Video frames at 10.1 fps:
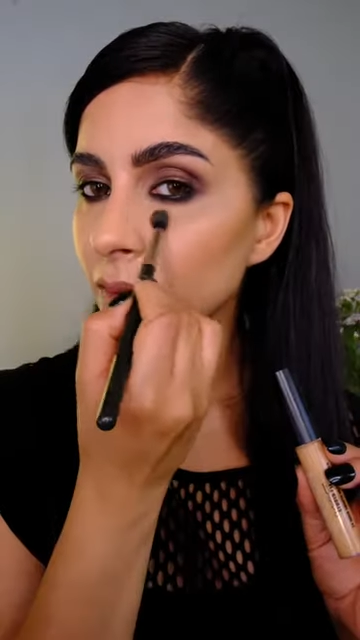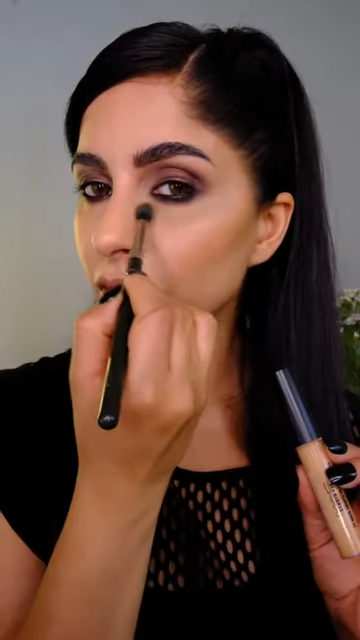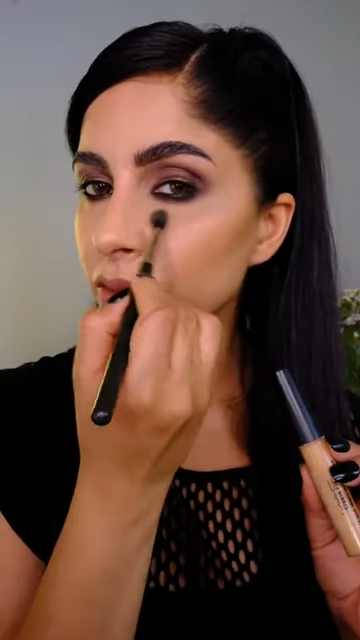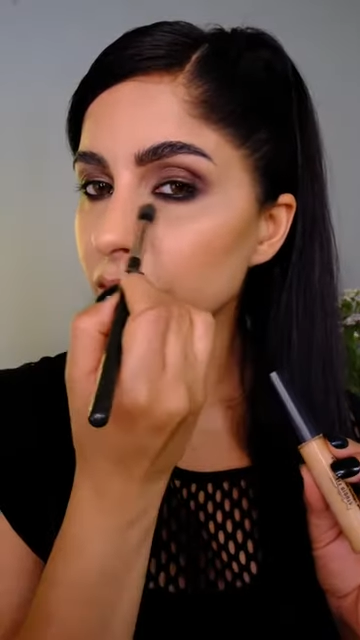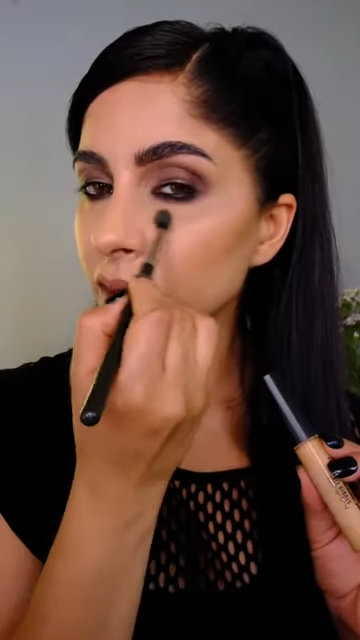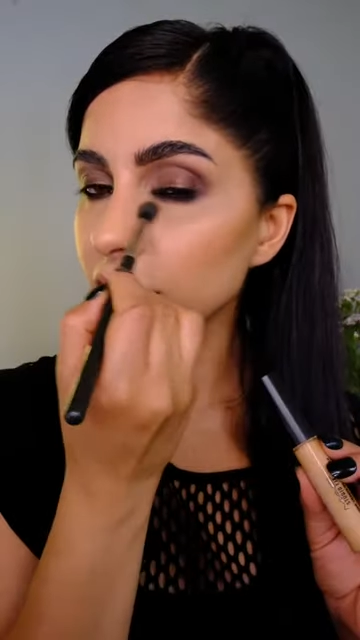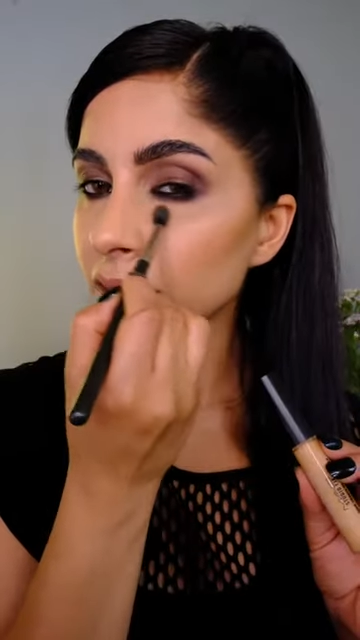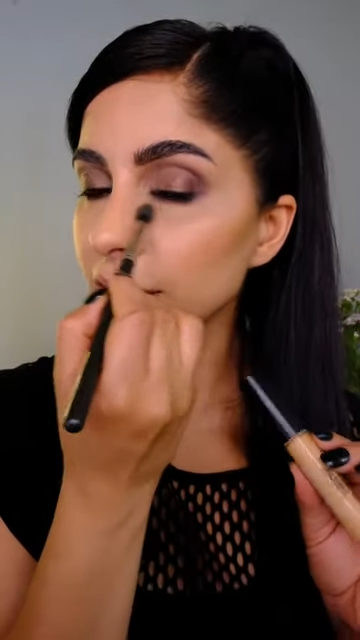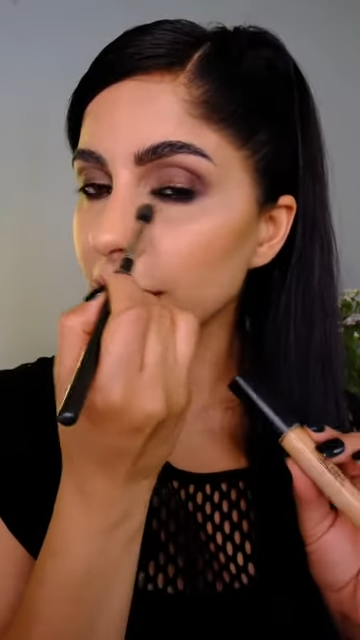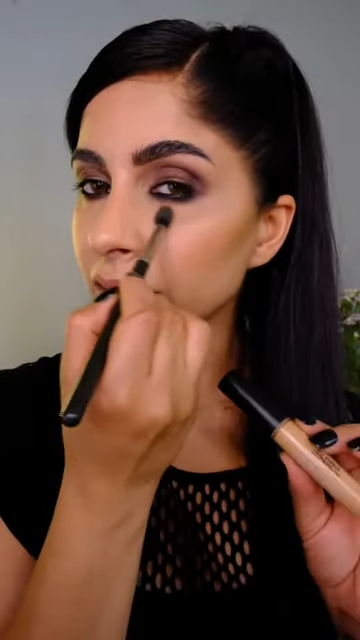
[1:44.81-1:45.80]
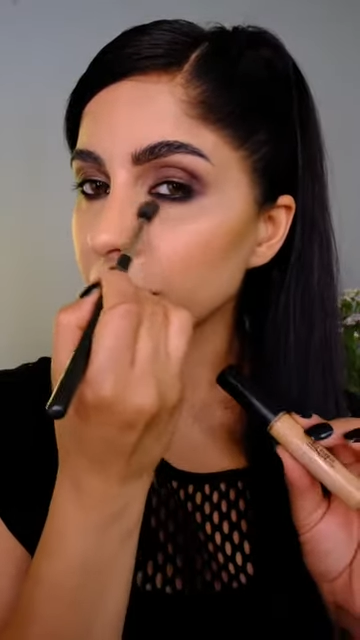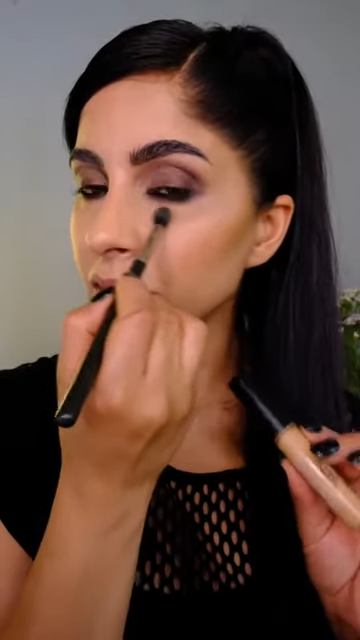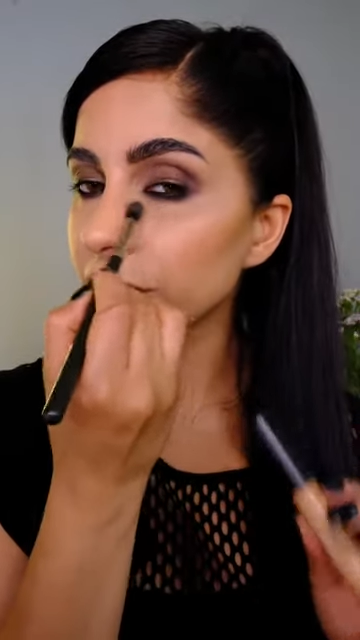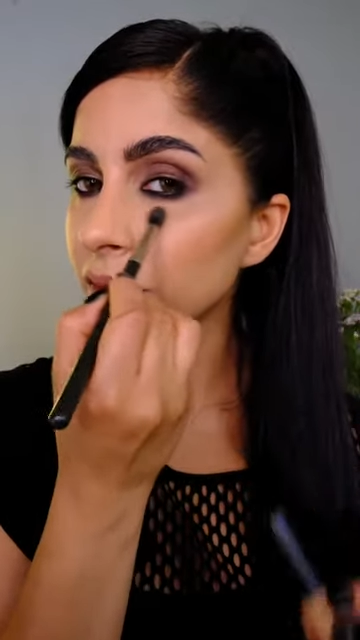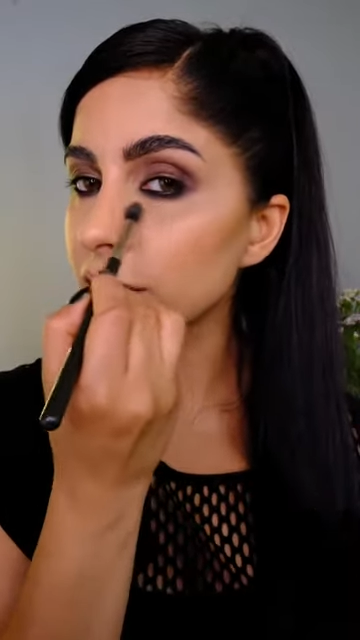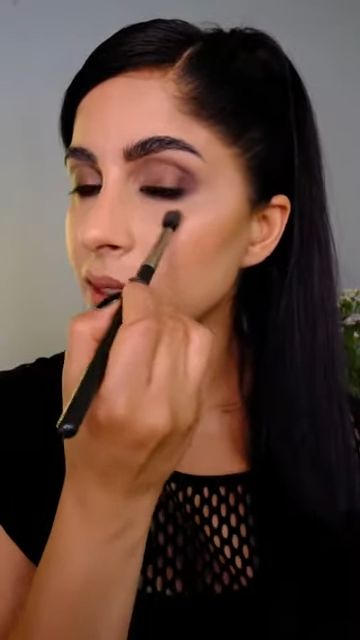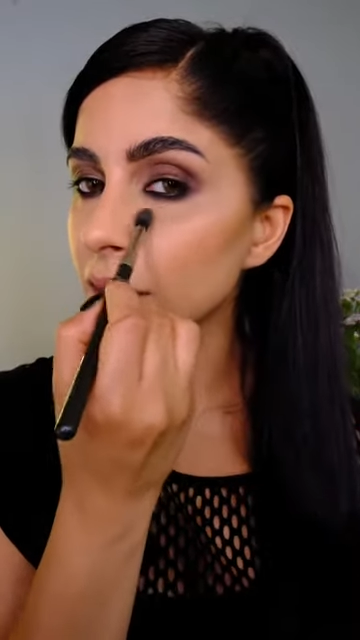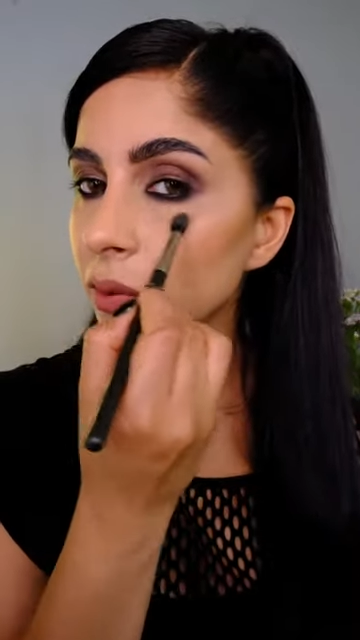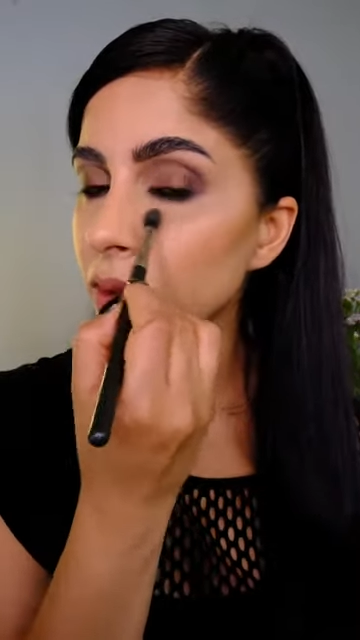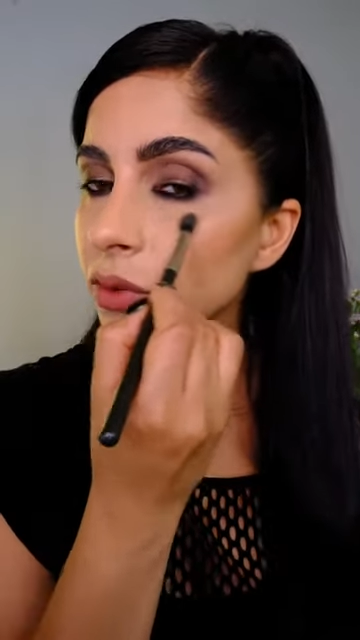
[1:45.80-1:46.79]
Using a tiny bit of
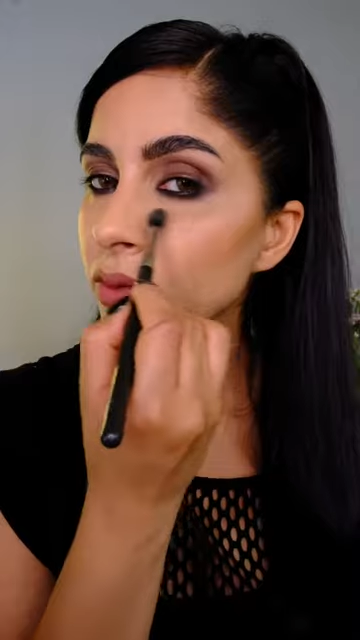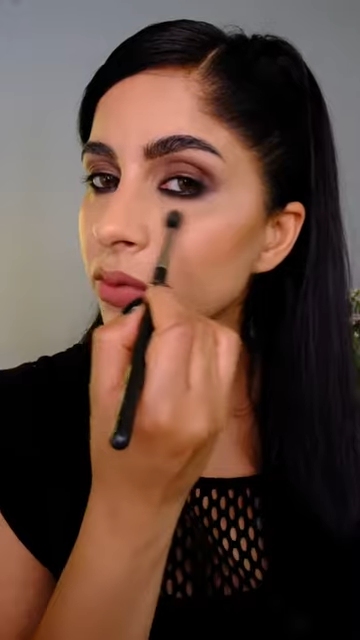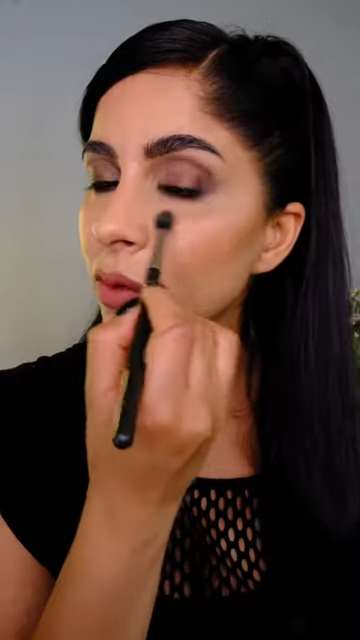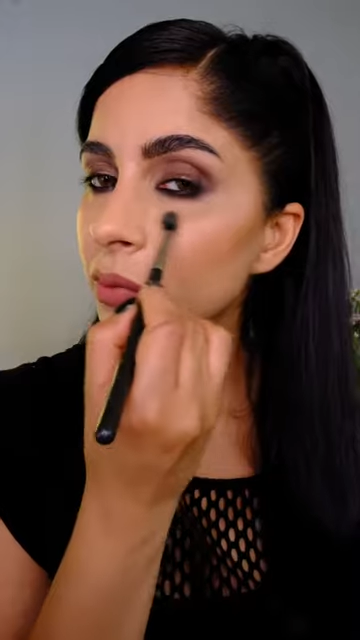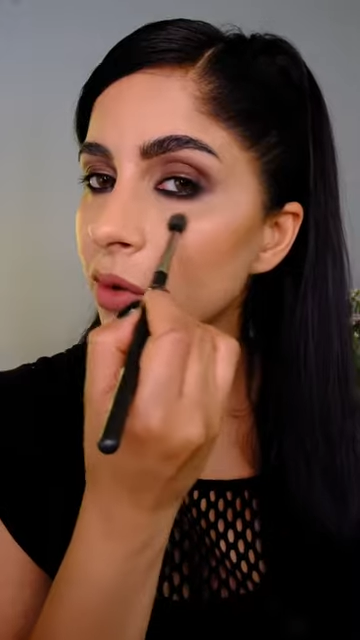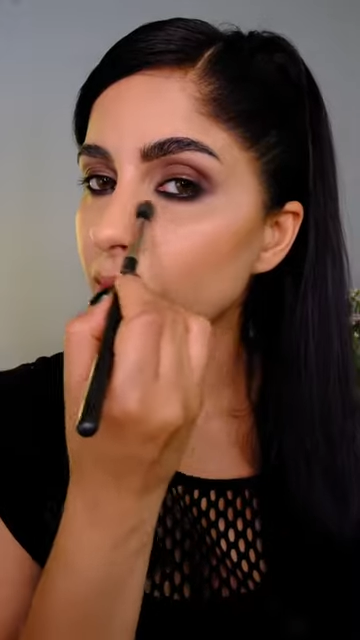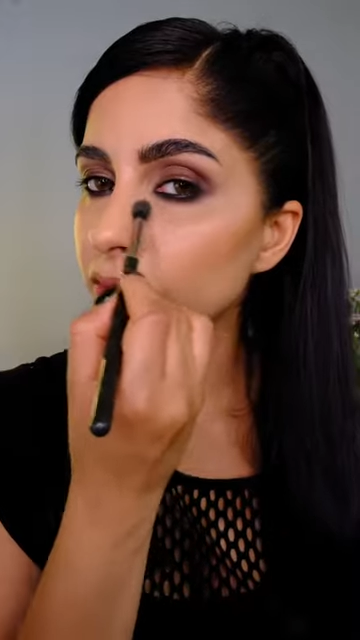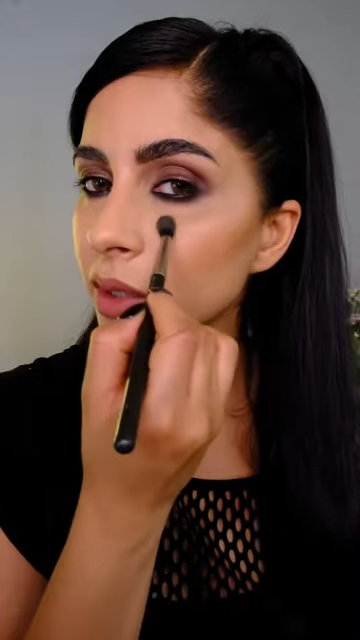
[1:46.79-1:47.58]
concealer with 224 brush,